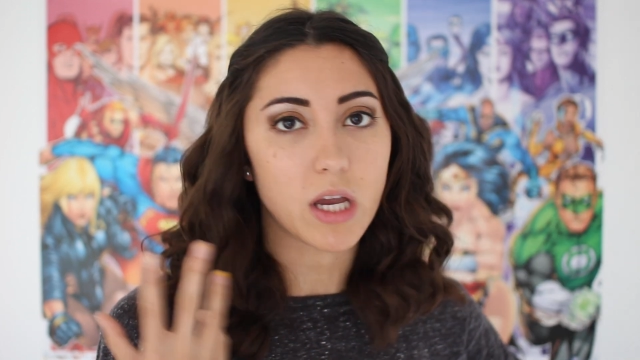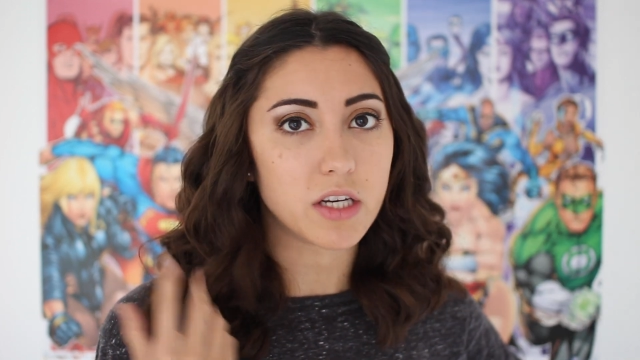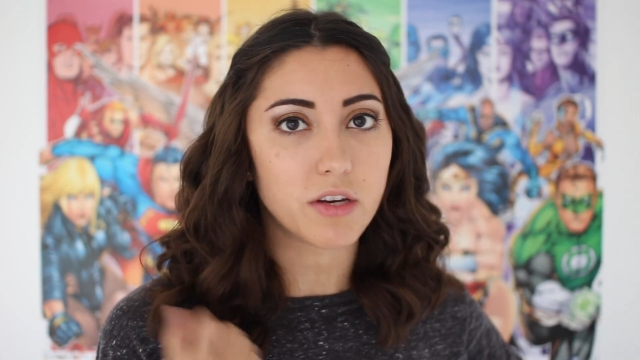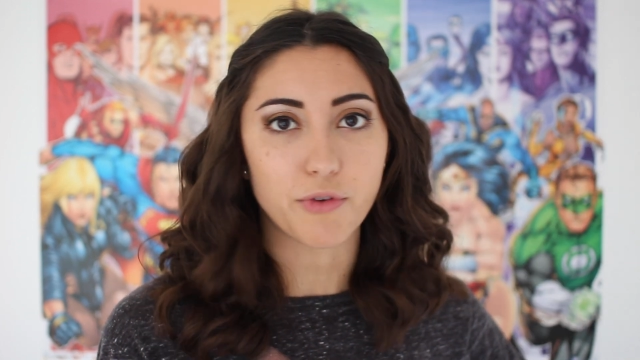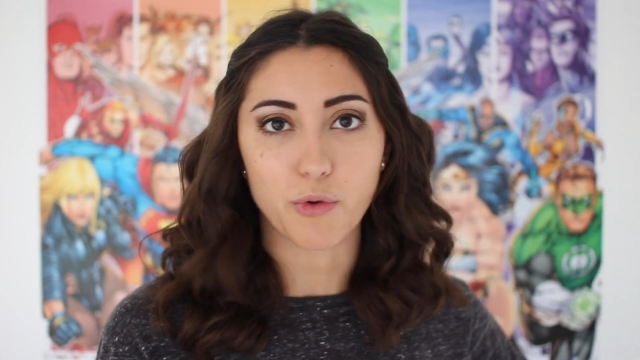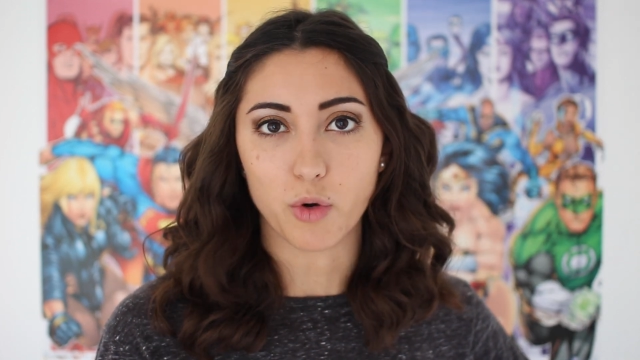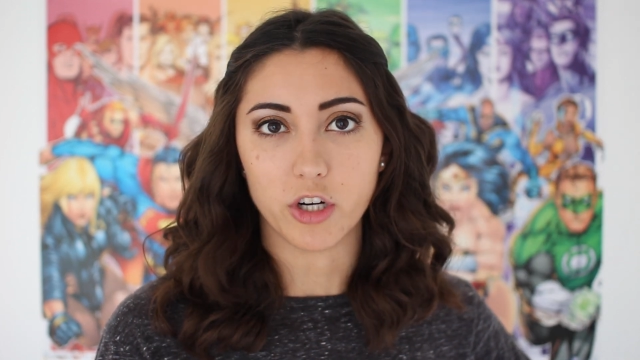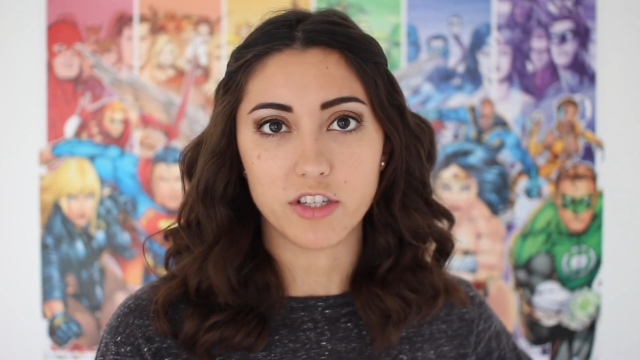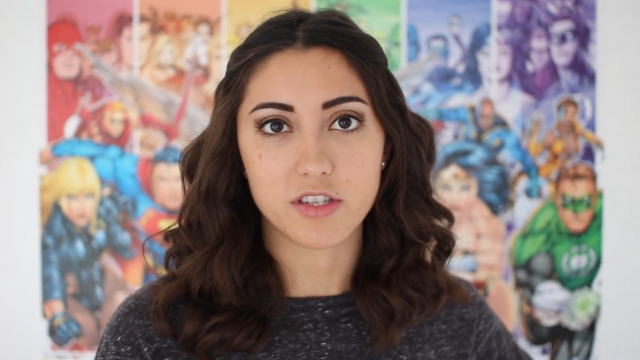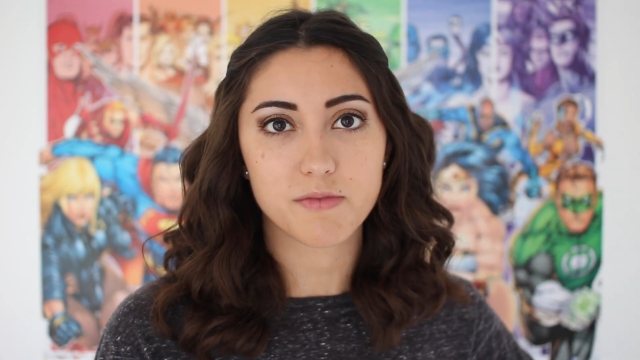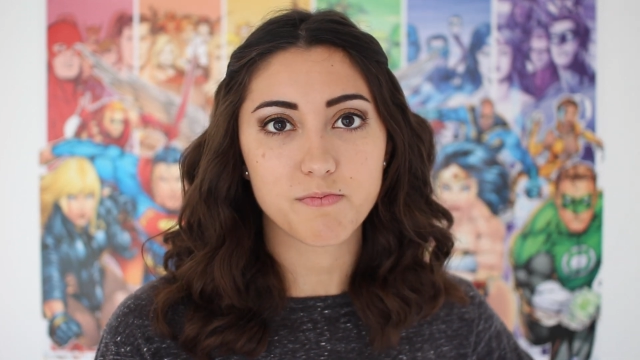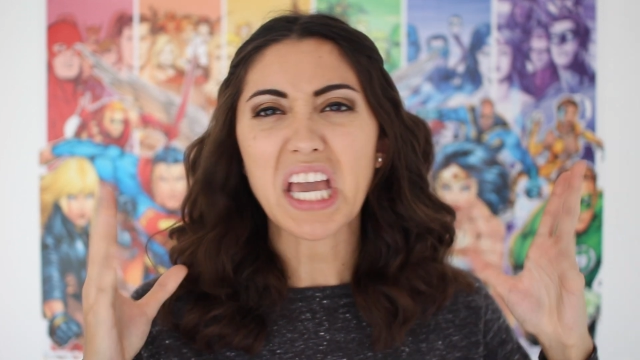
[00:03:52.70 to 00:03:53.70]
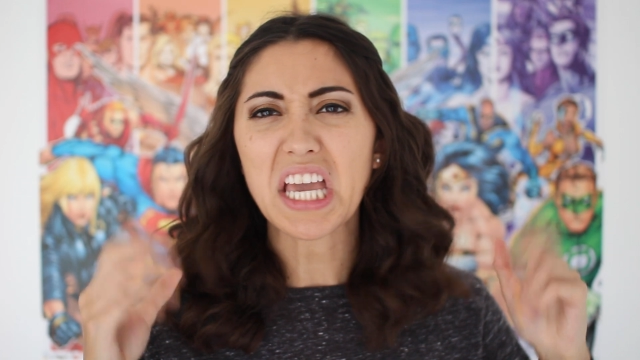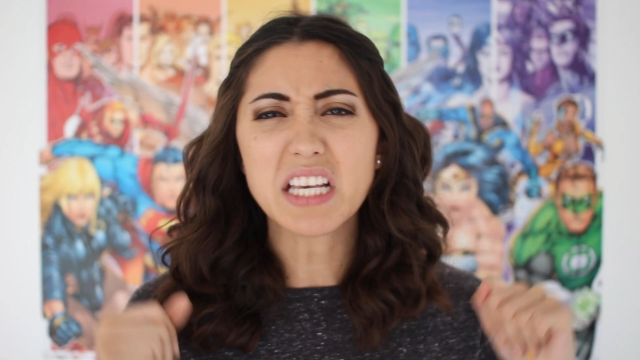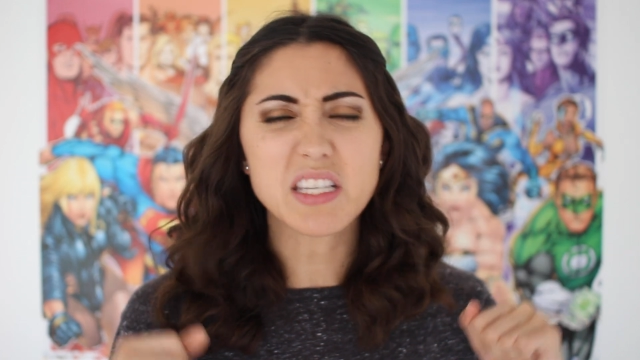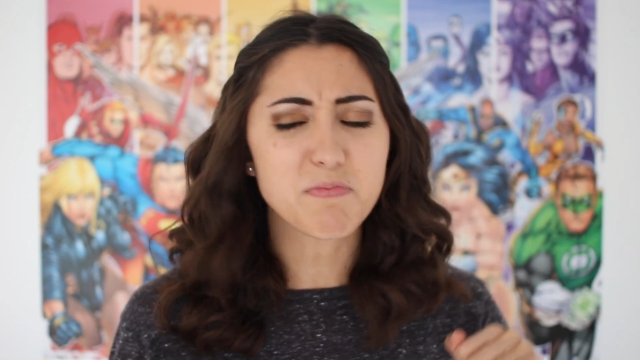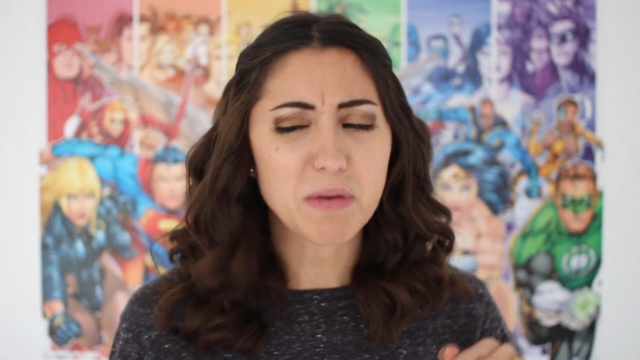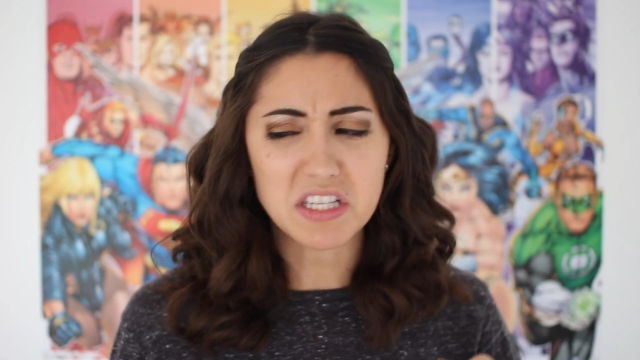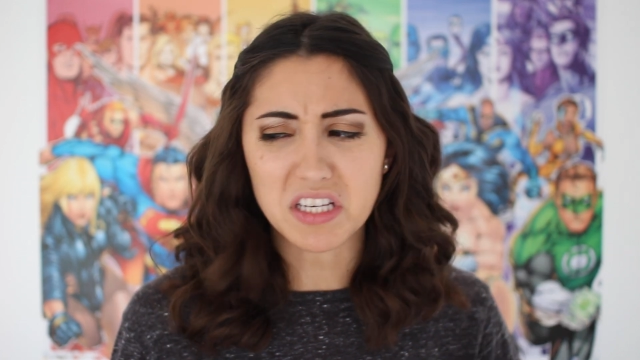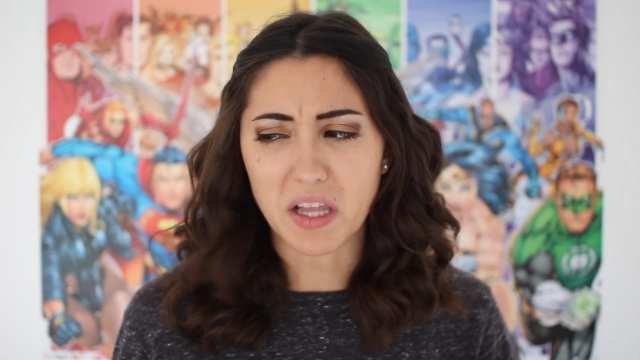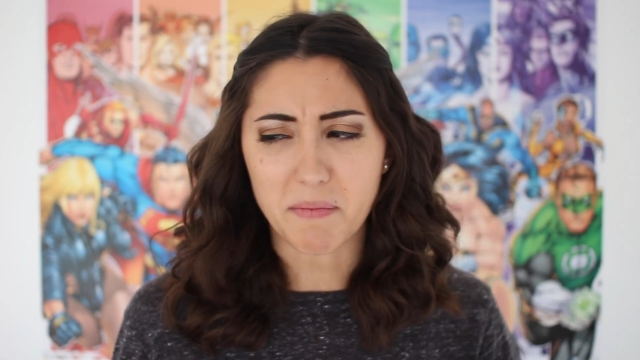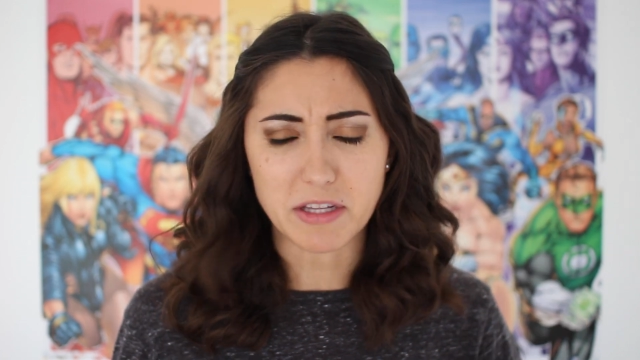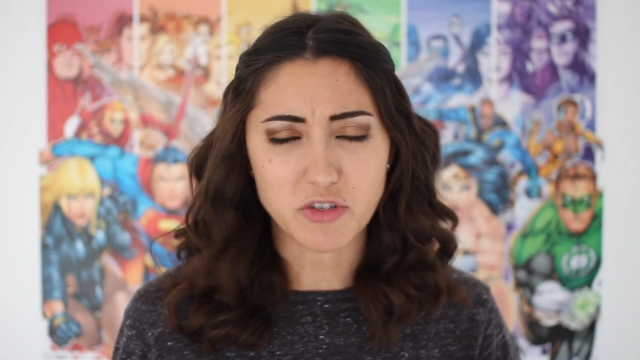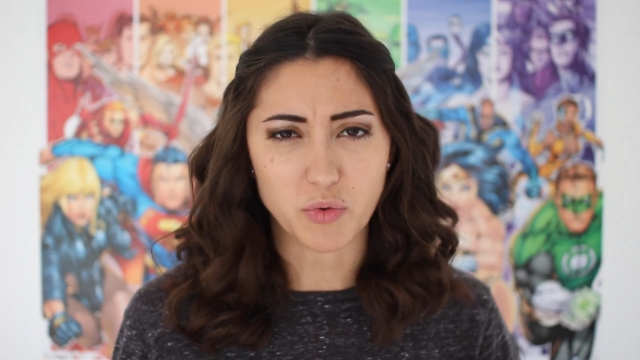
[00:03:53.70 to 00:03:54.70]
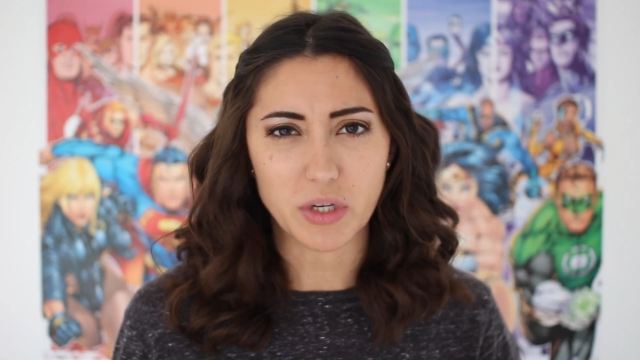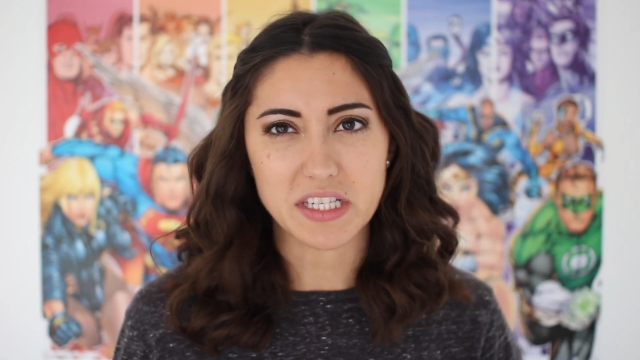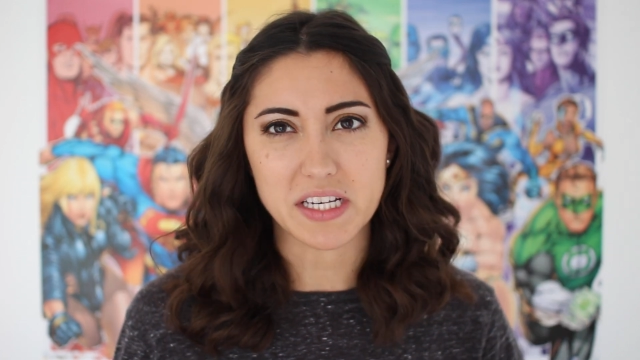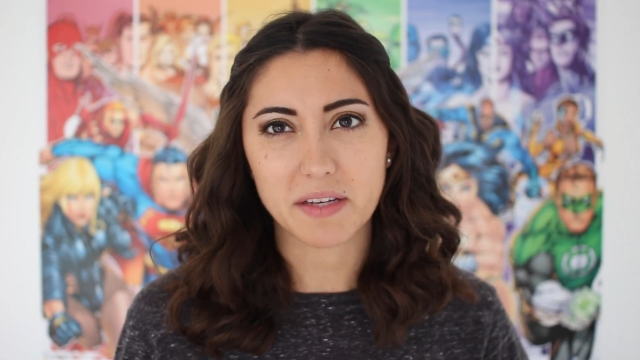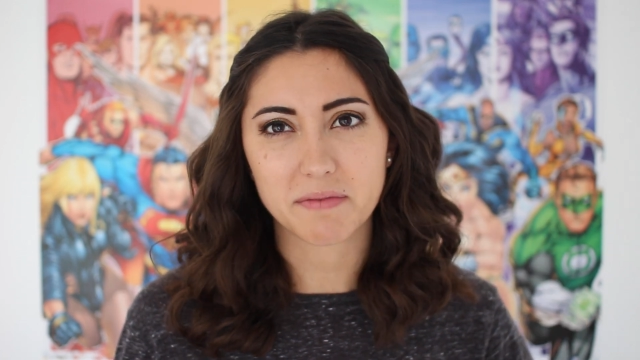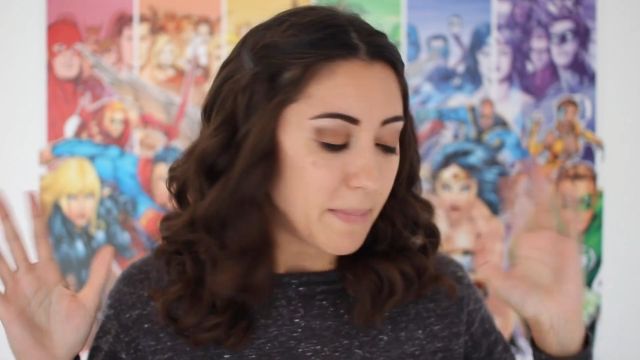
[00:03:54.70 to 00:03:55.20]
in different words. Easy peasy lemon squeezy.